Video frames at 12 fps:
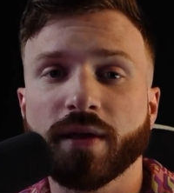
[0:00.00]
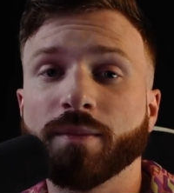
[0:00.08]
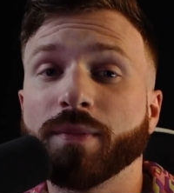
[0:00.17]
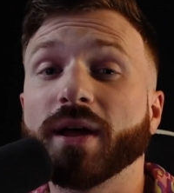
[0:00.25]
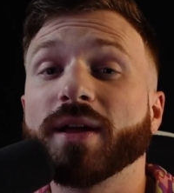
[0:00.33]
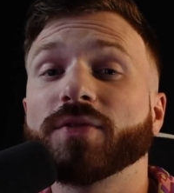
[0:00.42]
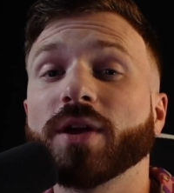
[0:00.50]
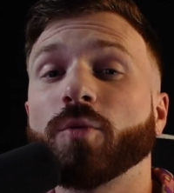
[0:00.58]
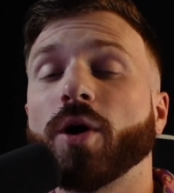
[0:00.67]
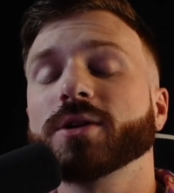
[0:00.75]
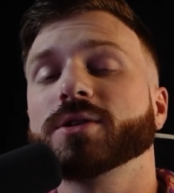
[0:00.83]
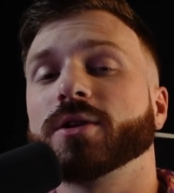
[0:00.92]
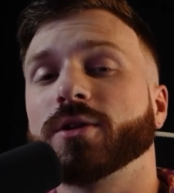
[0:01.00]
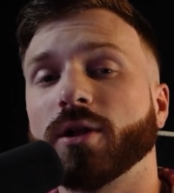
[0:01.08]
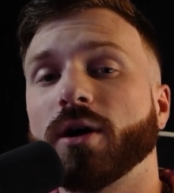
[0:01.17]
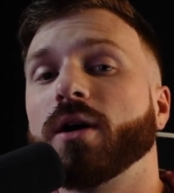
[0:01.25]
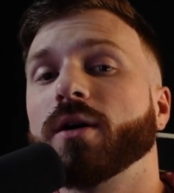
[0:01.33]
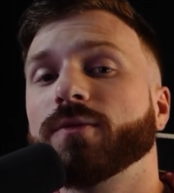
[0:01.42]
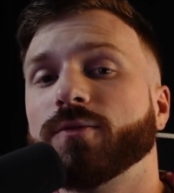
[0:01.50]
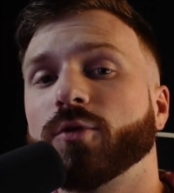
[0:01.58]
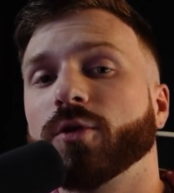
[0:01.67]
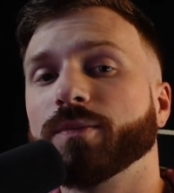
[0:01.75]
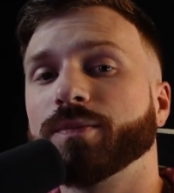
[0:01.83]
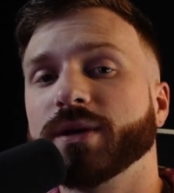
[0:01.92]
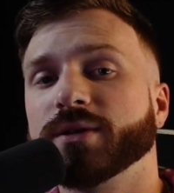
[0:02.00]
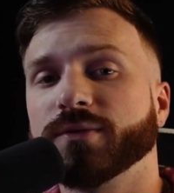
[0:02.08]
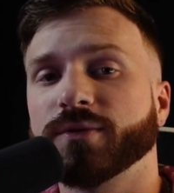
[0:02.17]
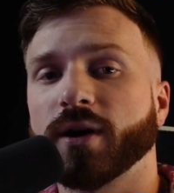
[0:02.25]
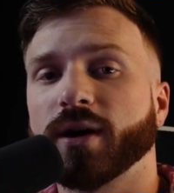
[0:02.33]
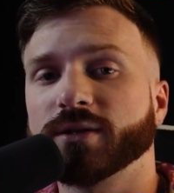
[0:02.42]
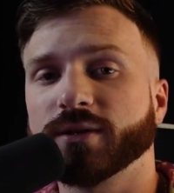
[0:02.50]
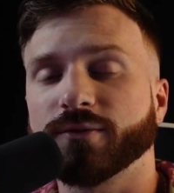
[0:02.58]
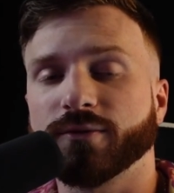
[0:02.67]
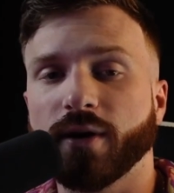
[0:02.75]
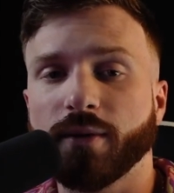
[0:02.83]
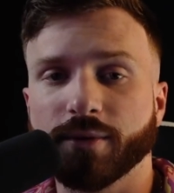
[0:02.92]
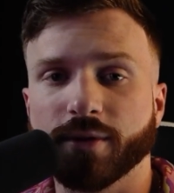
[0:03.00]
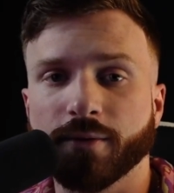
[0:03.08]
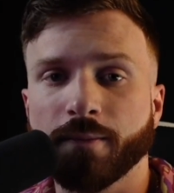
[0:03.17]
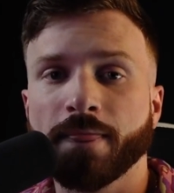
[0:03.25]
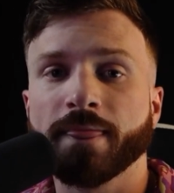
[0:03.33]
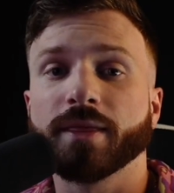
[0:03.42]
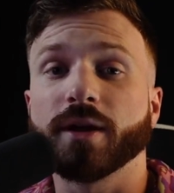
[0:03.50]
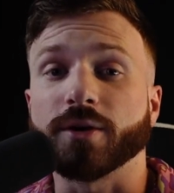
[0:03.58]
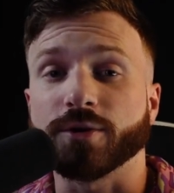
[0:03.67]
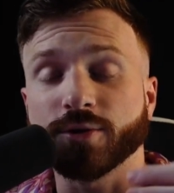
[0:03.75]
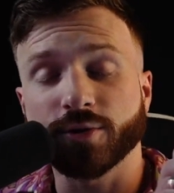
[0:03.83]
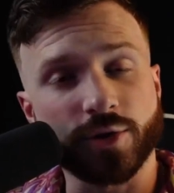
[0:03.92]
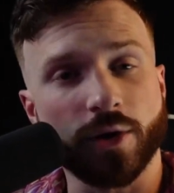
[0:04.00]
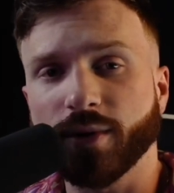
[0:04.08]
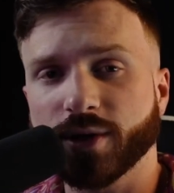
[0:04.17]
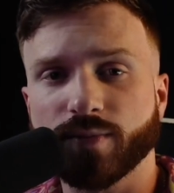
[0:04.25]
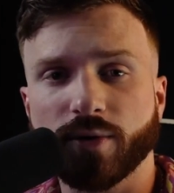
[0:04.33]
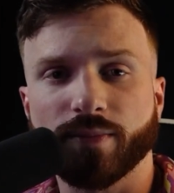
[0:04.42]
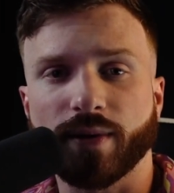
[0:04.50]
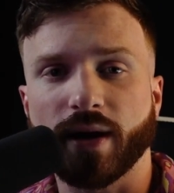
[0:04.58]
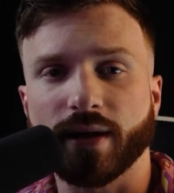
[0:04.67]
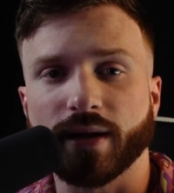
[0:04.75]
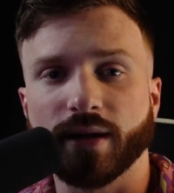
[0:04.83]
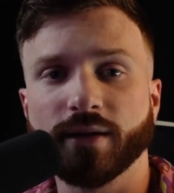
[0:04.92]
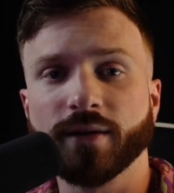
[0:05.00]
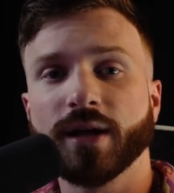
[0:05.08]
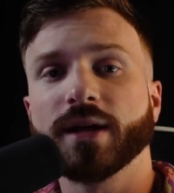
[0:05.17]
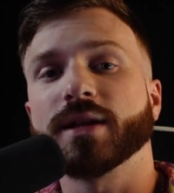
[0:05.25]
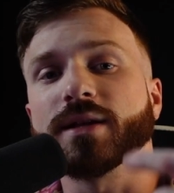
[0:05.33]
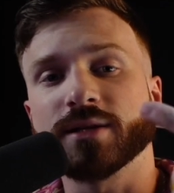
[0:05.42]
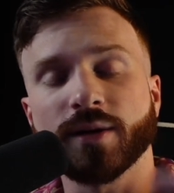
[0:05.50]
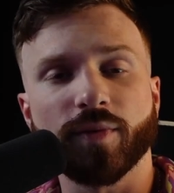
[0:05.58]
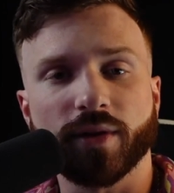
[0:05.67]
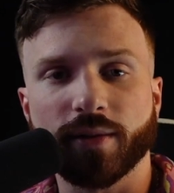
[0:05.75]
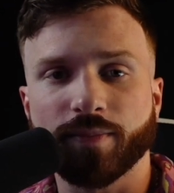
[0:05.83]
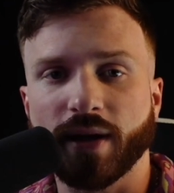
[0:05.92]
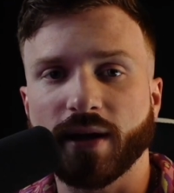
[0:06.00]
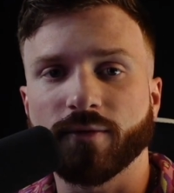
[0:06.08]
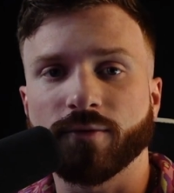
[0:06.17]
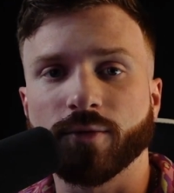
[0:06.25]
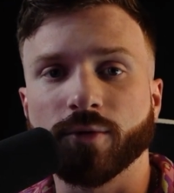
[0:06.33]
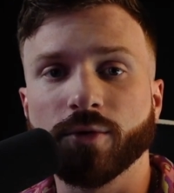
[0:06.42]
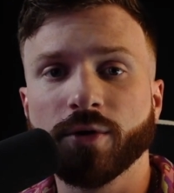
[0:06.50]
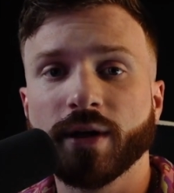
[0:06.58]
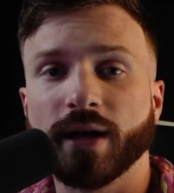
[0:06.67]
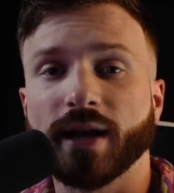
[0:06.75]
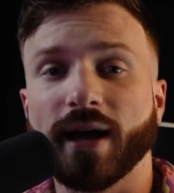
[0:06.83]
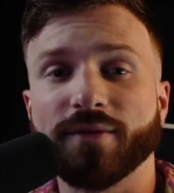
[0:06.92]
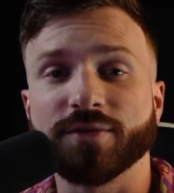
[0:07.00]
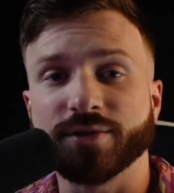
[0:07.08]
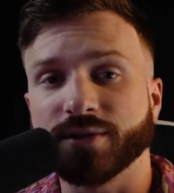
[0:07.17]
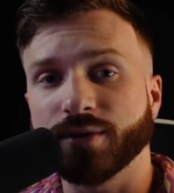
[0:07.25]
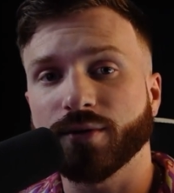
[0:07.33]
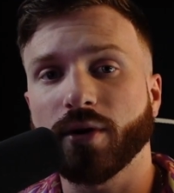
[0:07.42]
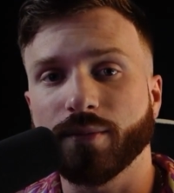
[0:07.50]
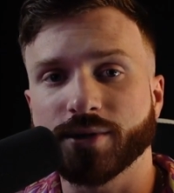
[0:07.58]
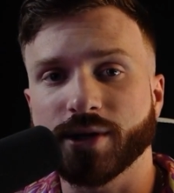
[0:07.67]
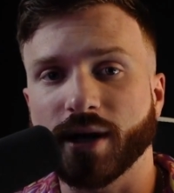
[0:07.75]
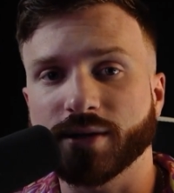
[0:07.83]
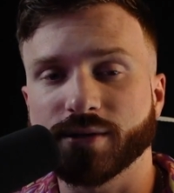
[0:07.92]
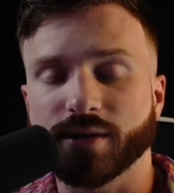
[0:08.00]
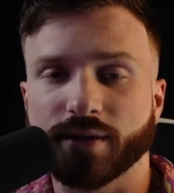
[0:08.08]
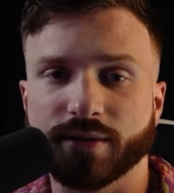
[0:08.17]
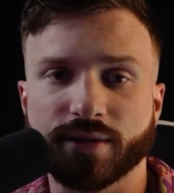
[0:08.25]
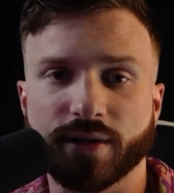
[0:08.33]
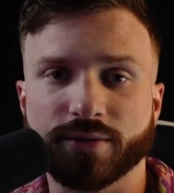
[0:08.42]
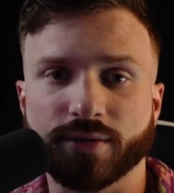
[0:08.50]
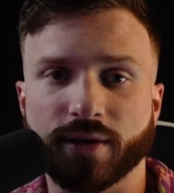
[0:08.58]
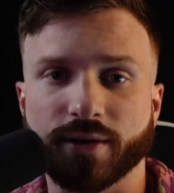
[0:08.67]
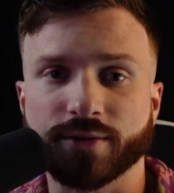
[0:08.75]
But if they watch a long form piece of content from you, they are so much more bought in, they typically pay in full and have zero objections on the sales call.